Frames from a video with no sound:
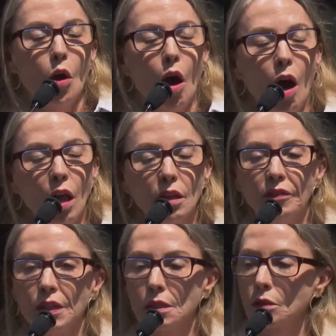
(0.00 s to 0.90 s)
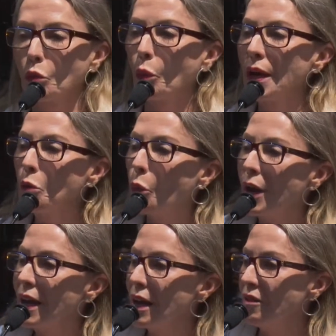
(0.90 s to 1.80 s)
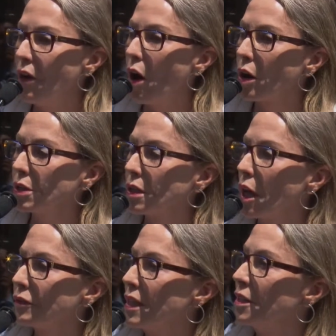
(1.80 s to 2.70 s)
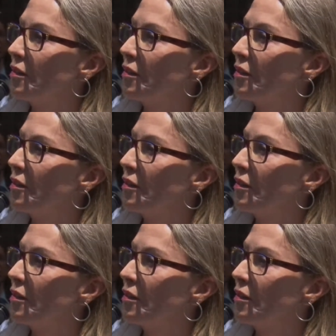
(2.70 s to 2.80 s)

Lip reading: all of us, we weave ourselves in the